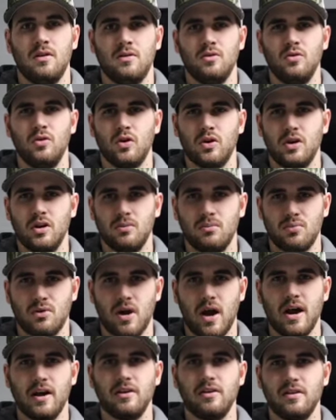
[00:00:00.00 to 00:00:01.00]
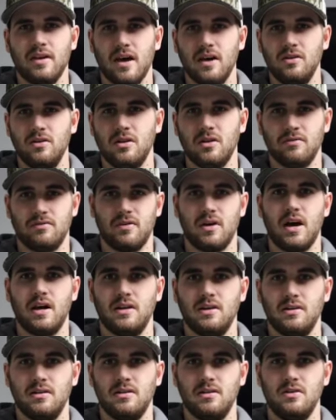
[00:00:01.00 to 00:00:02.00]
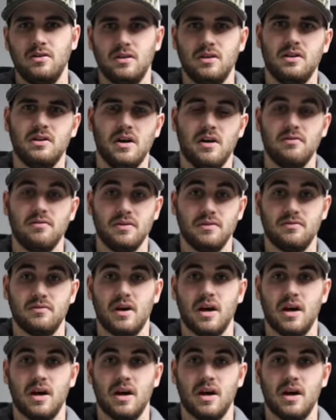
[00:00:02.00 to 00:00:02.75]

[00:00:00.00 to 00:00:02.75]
Looking prior to that, you can definitely